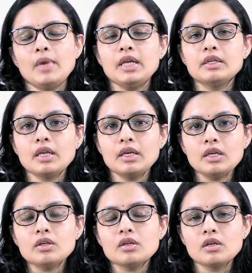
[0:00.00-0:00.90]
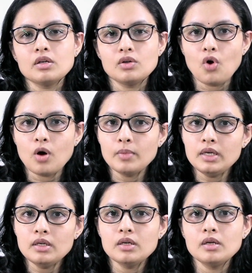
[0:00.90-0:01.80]
maintaining
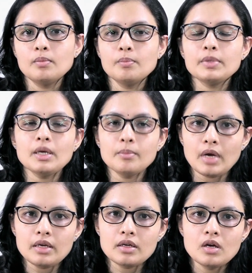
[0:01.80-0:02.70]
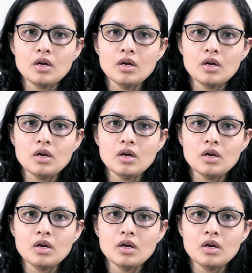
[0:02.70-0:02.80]
normal BMI,